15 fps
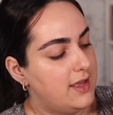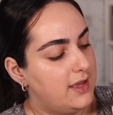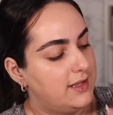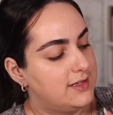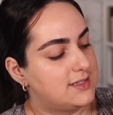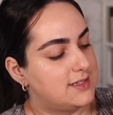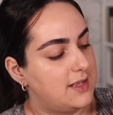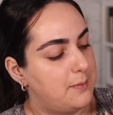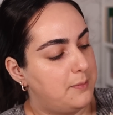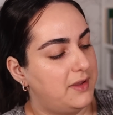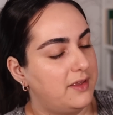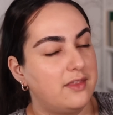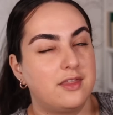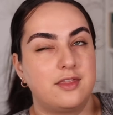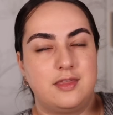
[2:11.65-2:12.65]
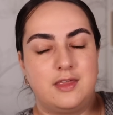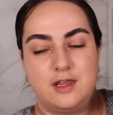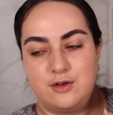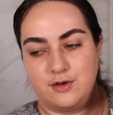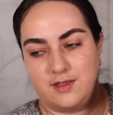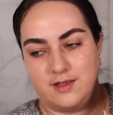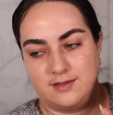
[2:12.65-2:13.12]
It's a bit
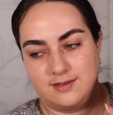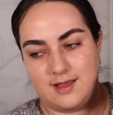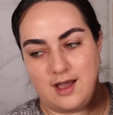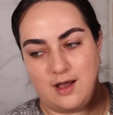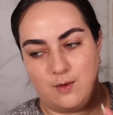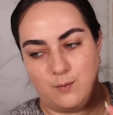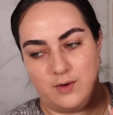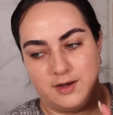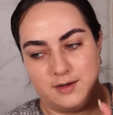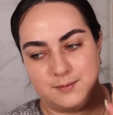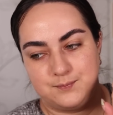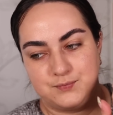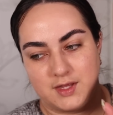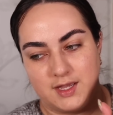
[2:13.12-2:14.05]
thinner than that one.